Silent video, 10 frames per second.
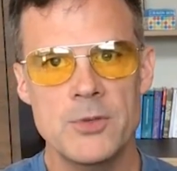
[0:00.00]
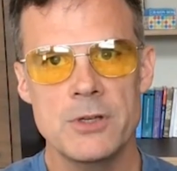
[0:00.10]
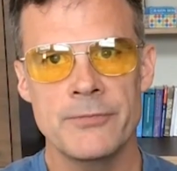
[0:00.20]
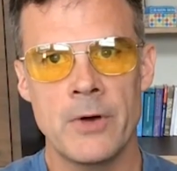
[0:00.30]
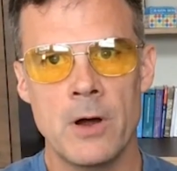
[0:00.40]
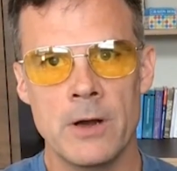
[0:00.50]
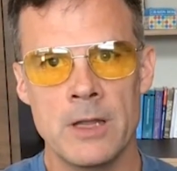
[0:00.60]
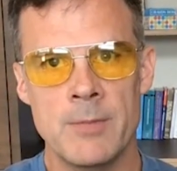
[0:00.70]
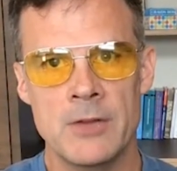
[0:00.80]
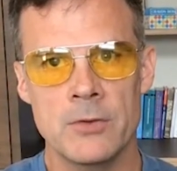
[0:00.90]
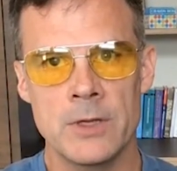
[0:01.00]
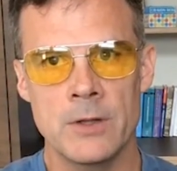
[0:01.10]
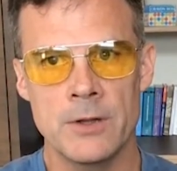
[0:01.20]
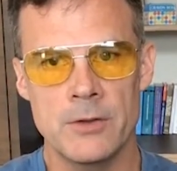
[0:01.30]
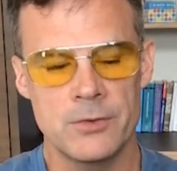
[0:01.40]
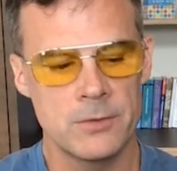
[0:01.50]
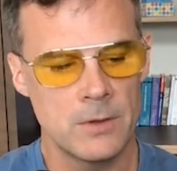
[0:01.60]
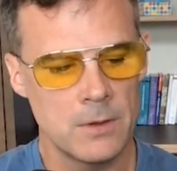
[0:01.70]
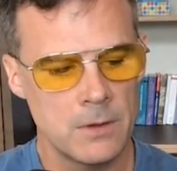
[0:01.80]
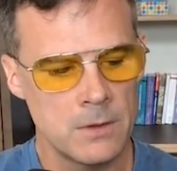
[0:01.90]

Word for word: MTHFR and mental illness,